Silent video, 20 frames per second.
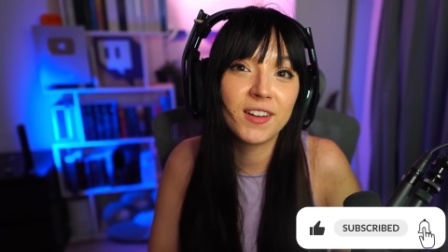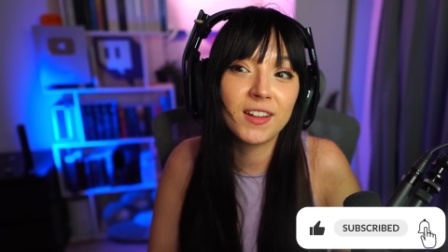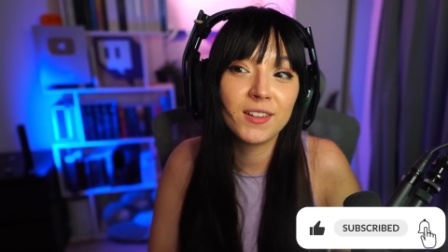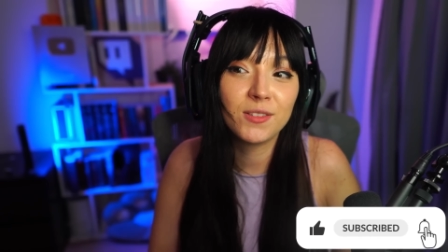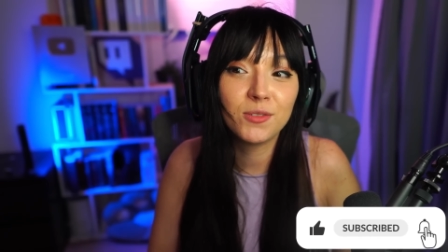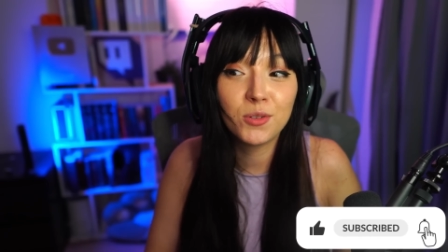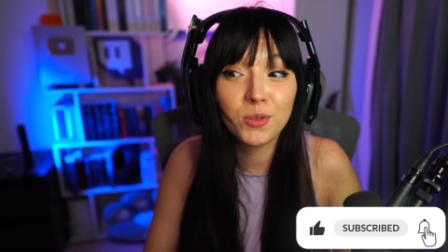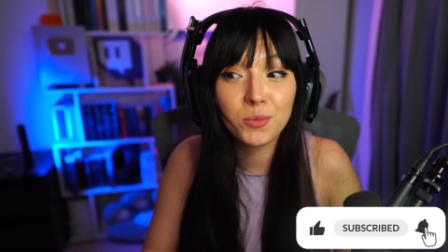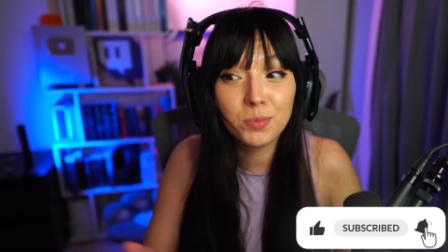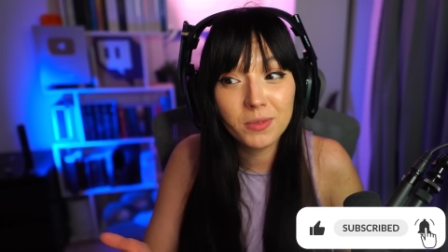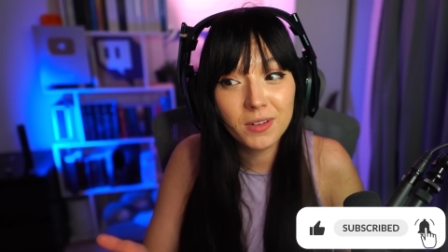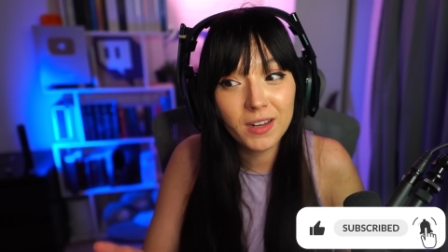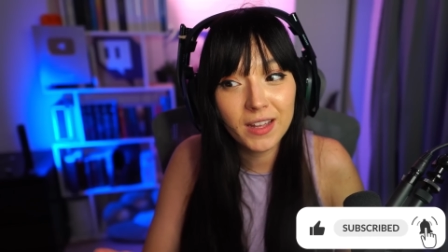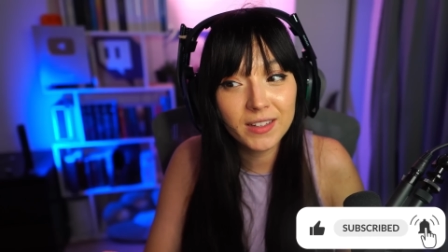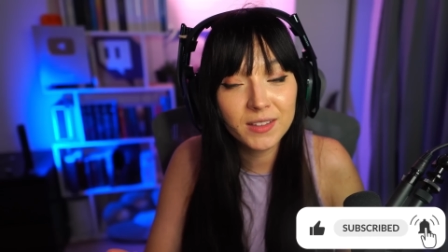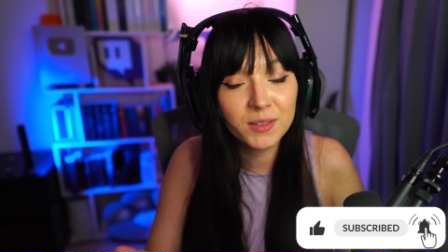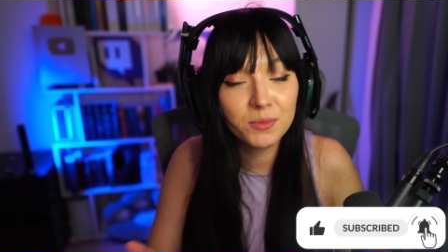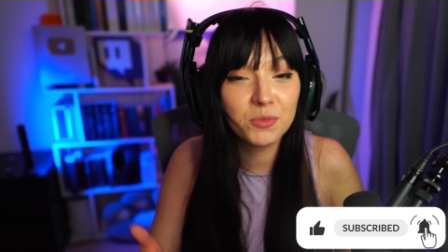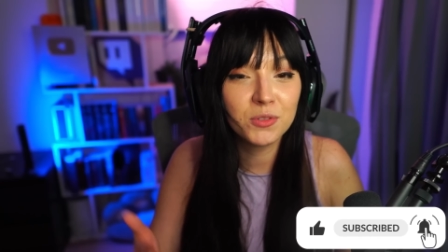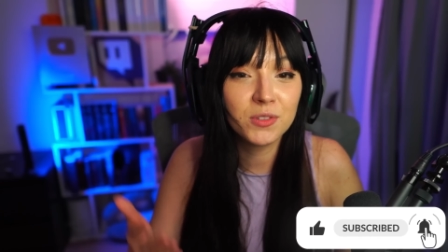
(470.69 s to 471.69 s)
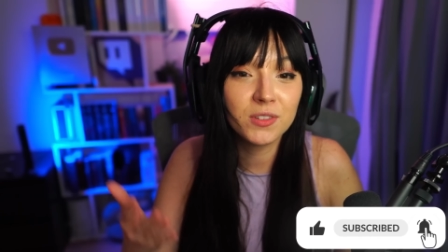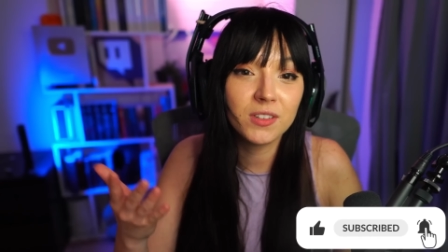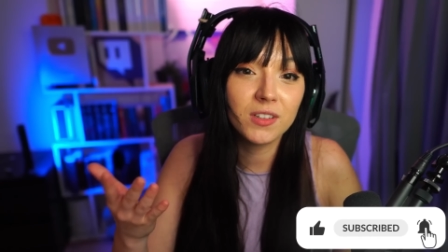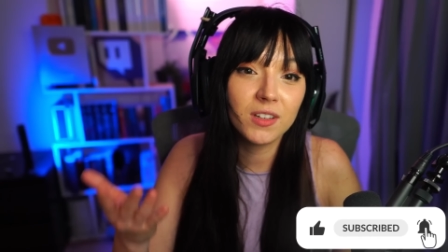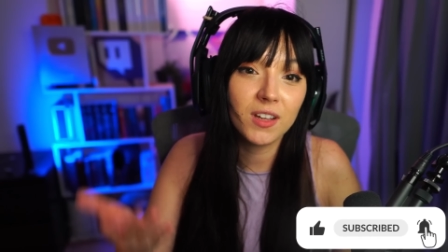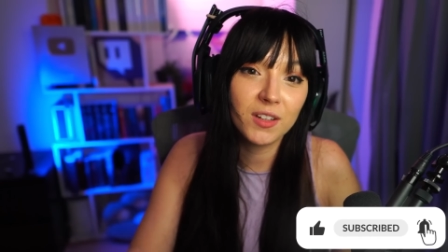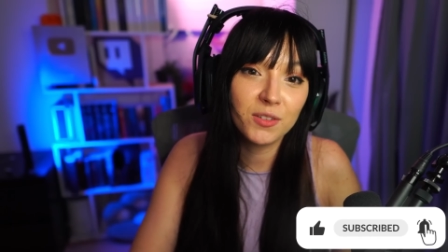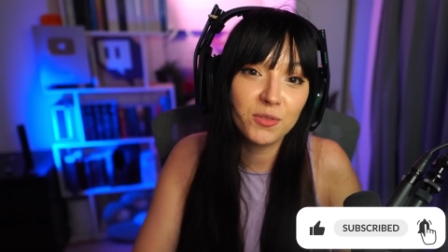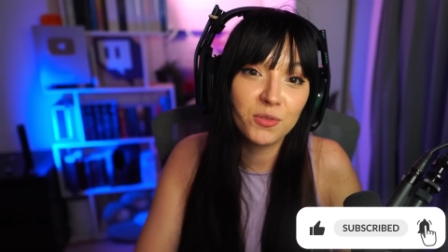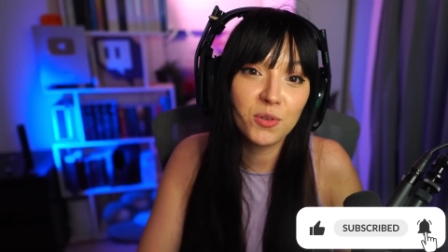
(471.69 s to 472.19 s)
I do hope you like the
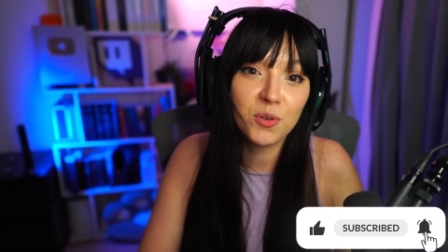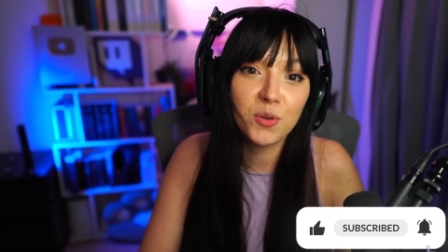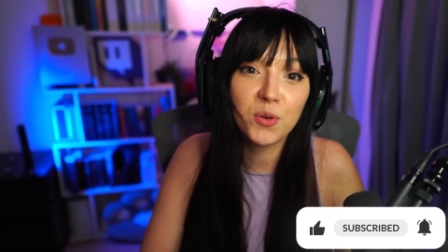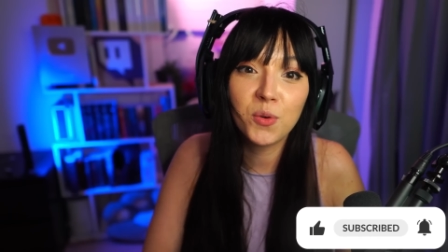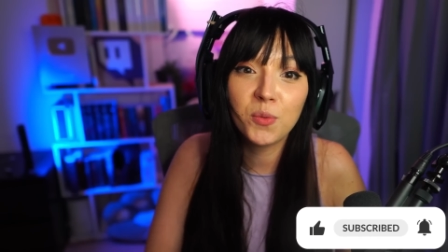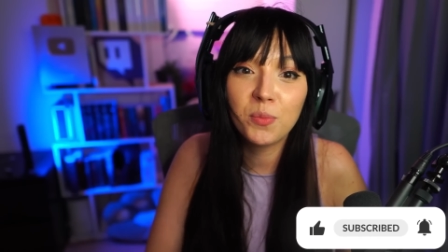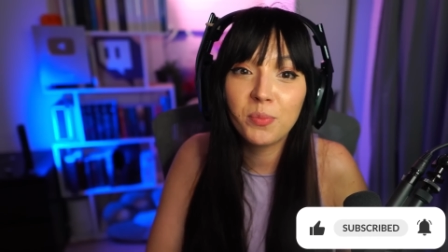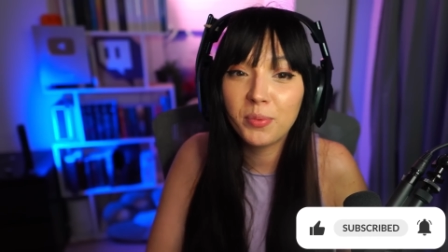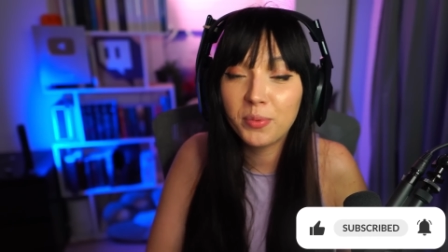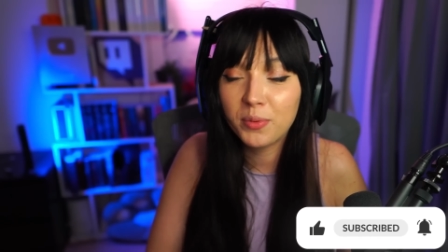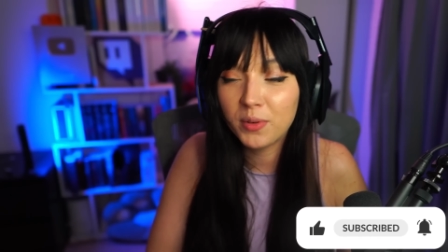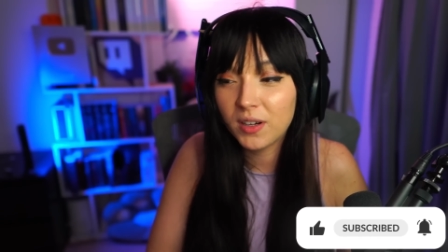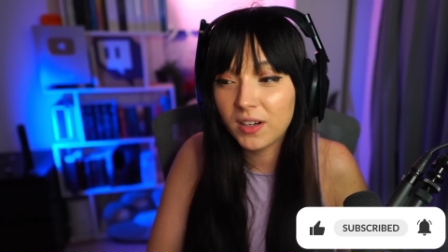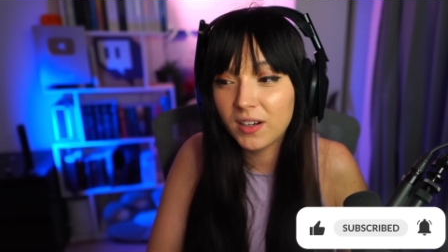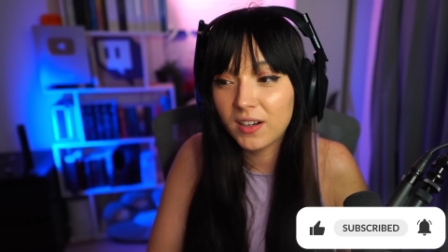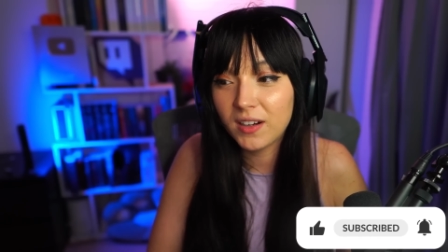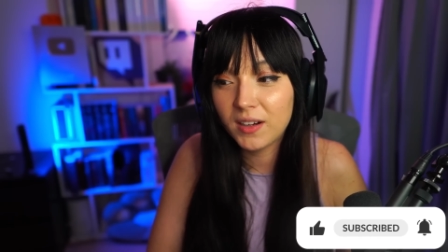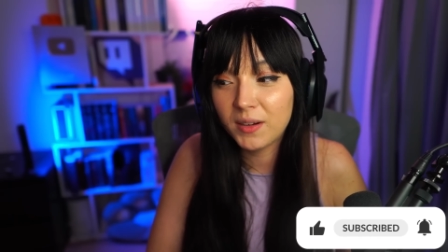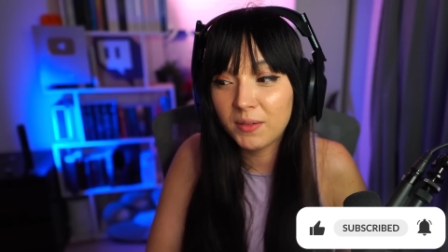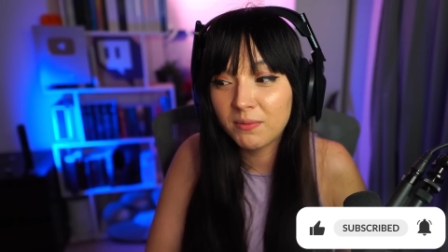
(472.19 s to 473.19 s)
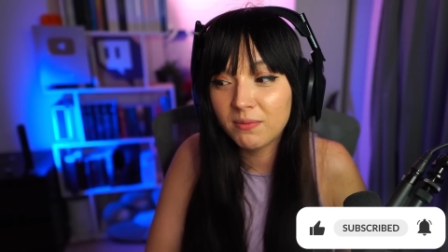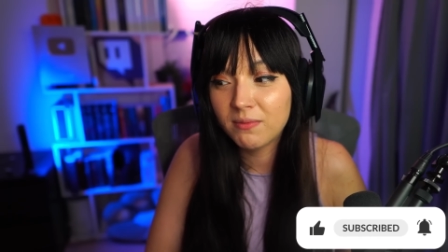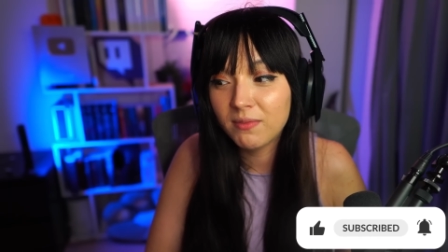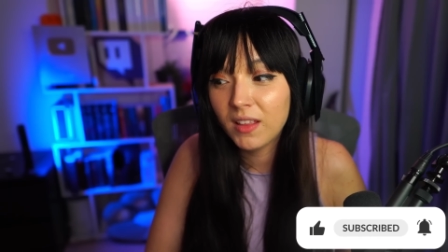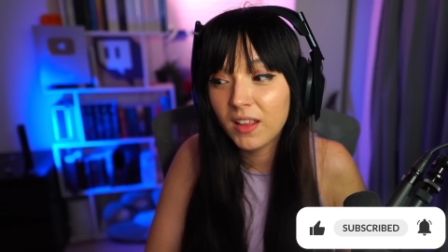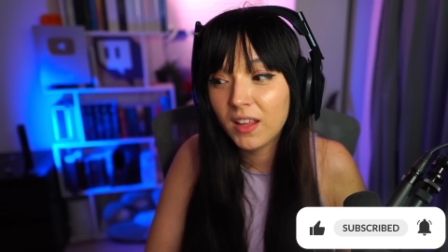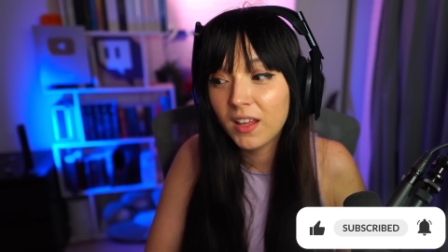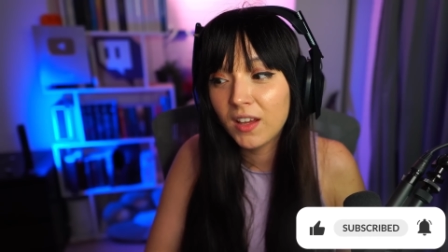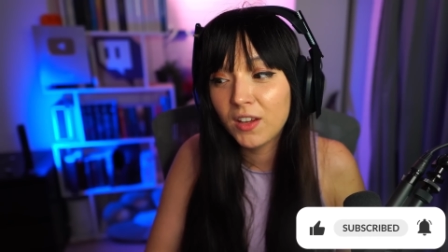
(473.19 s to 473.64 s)
music. I do hope um,